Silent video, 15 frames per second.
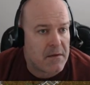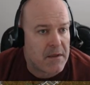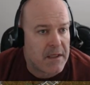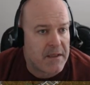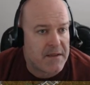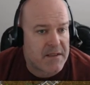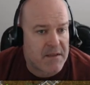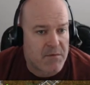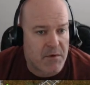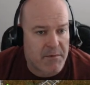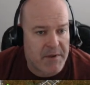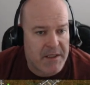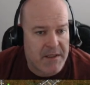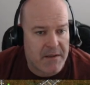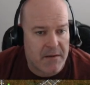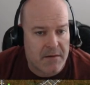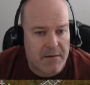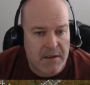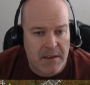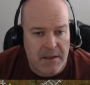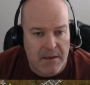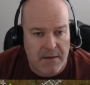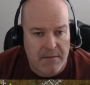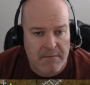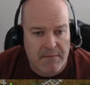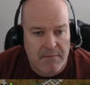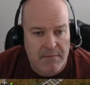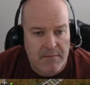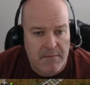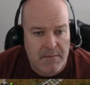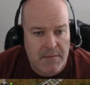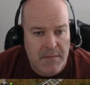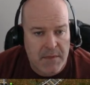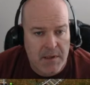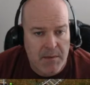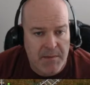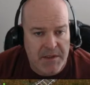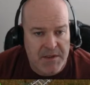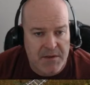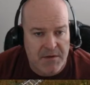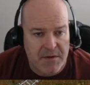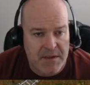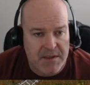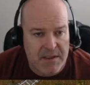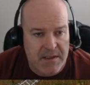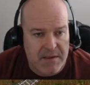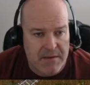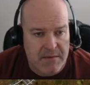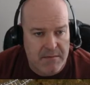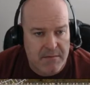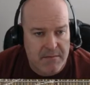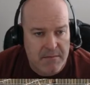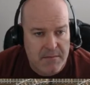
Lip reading: okay, this is where we need to kind of make sure this doesn't